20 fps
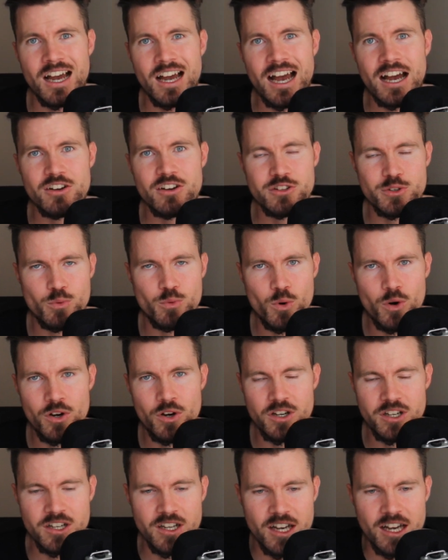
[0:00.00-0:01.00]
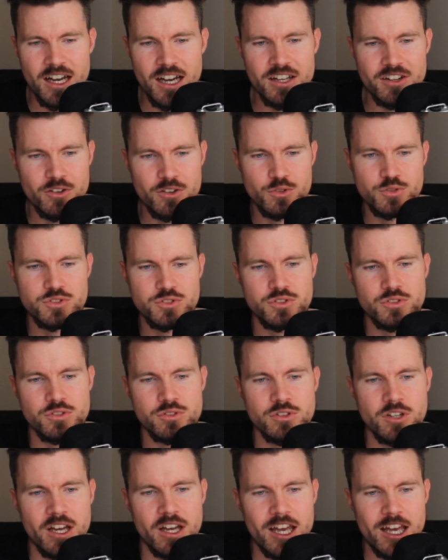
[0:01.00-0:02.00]
how they work, and
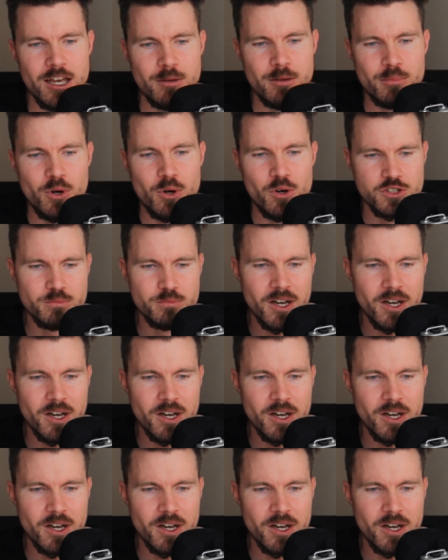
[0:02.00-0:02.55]
also epochs.